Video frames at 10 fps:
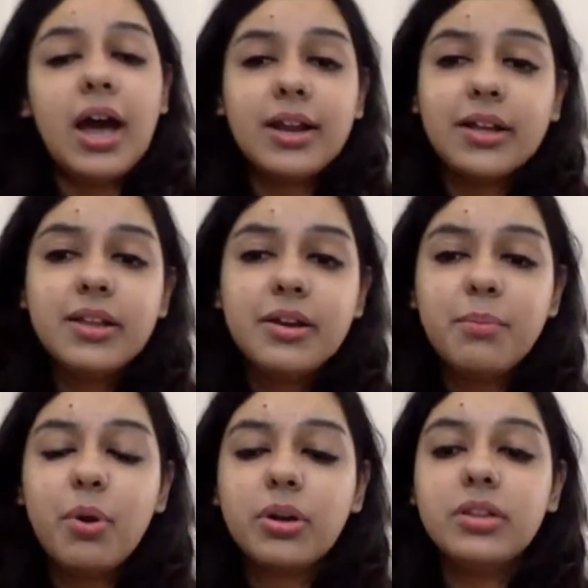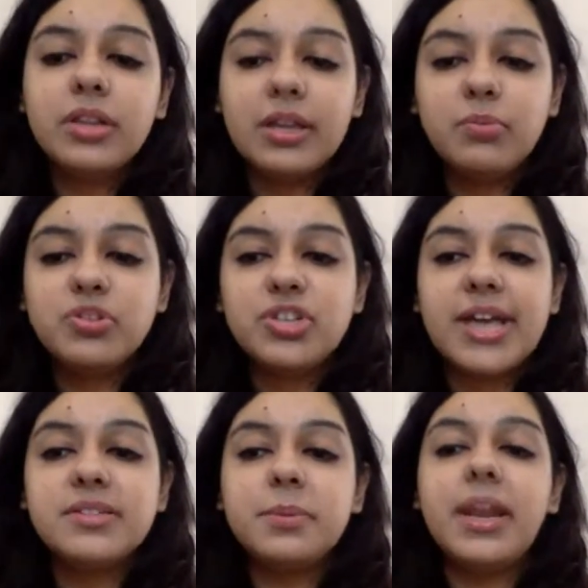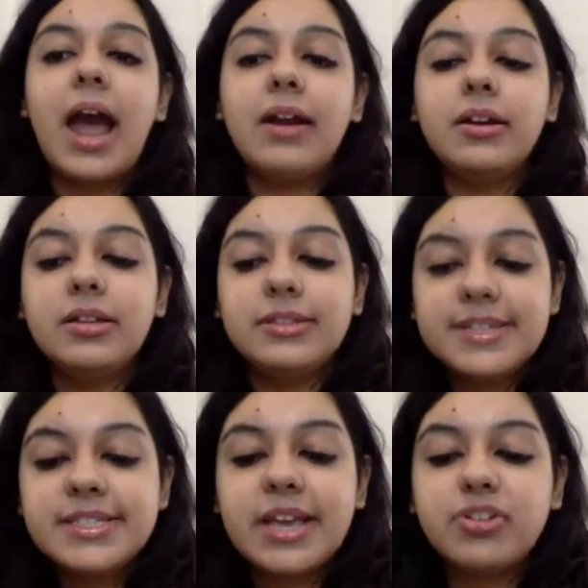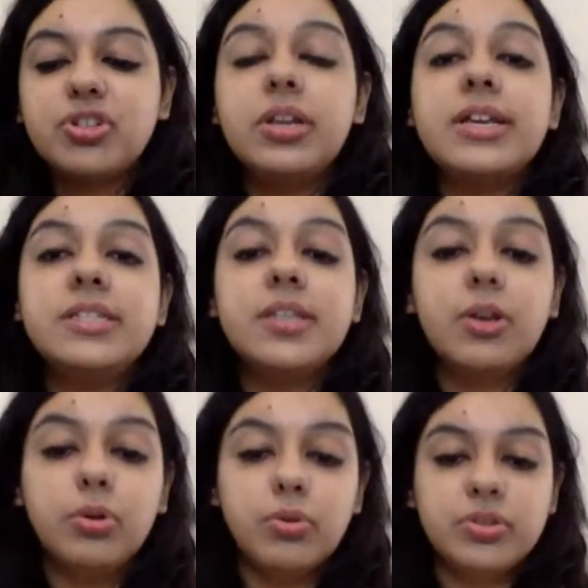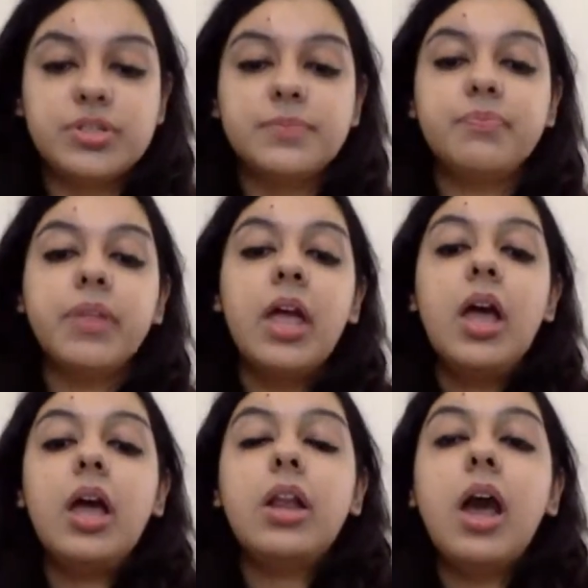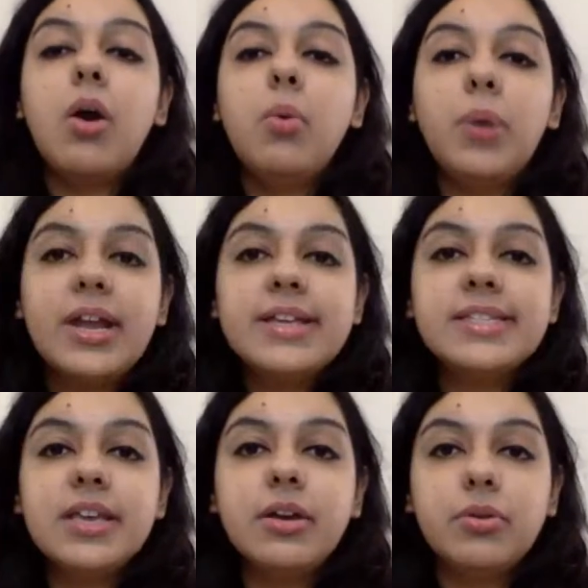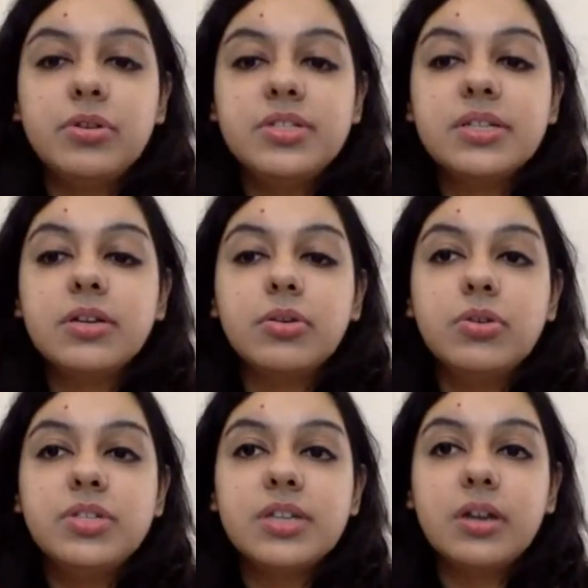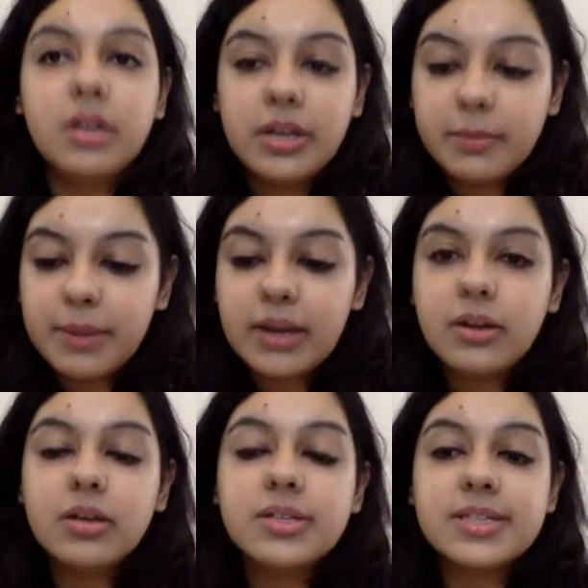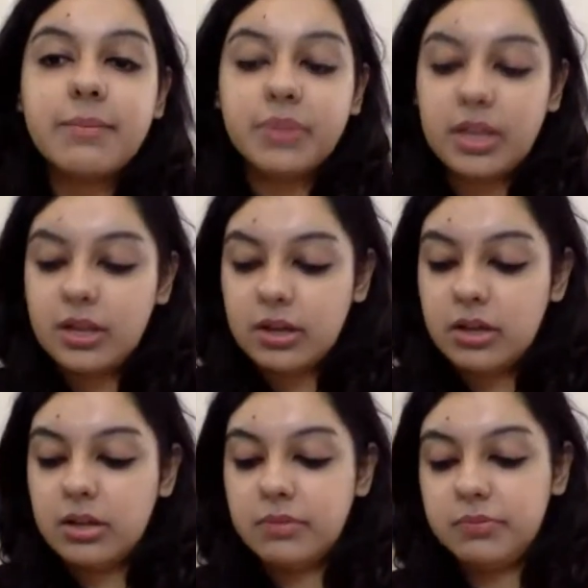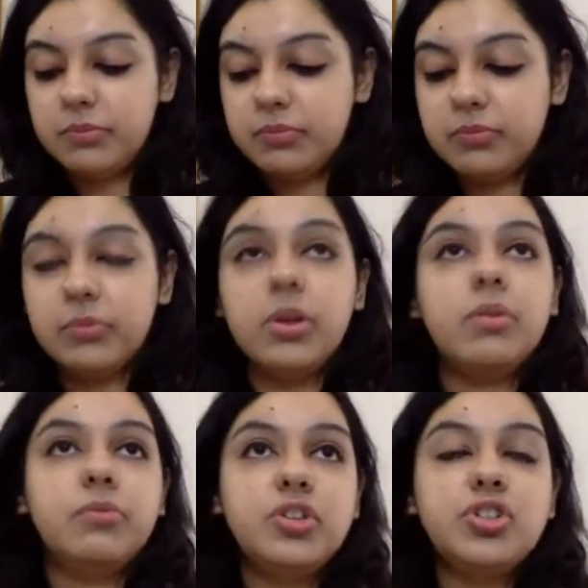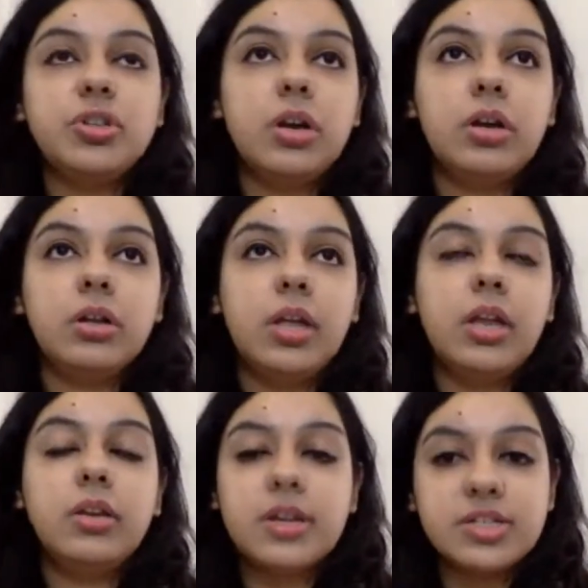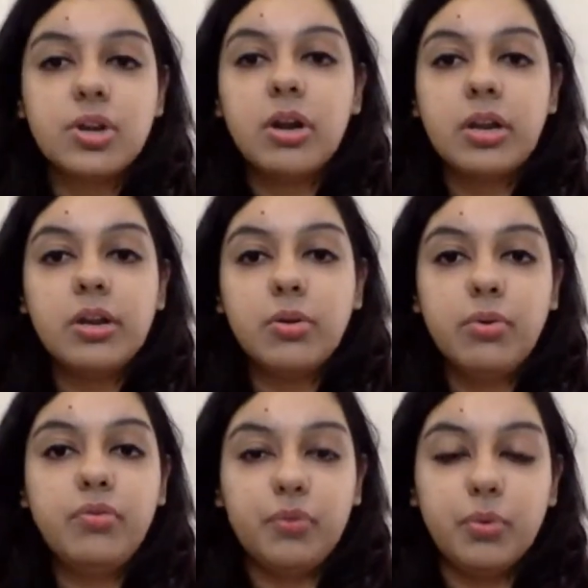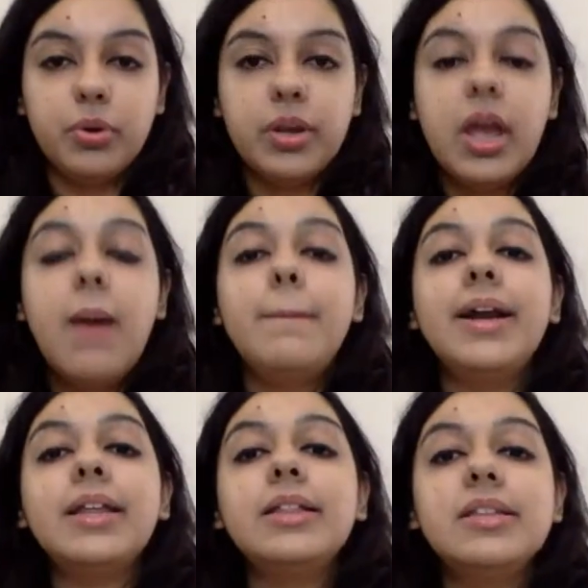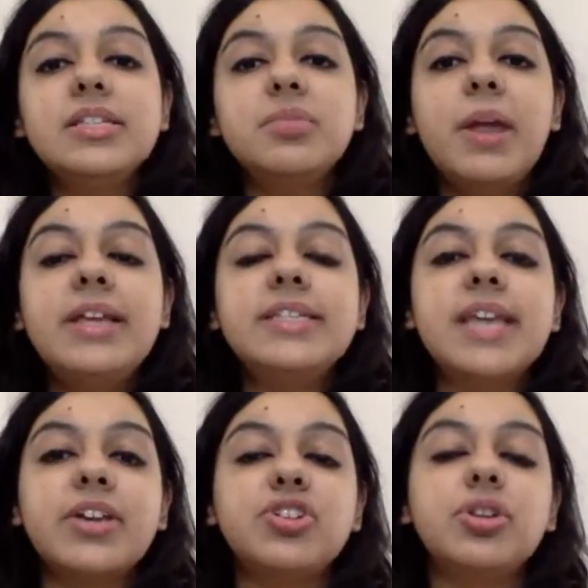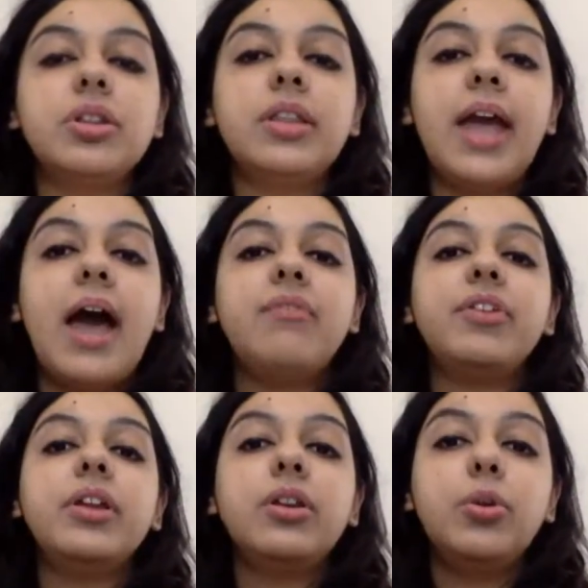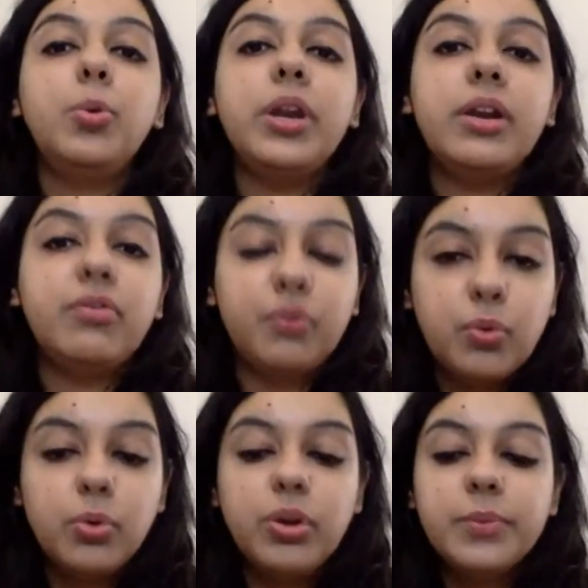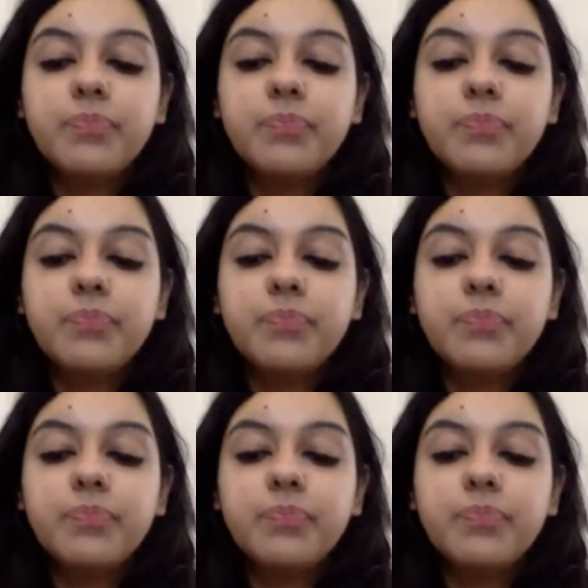Another important thing which has been added in this section is goods. Now, when I say goods earlier meant something which it does not include food. But in this very section, they have included food,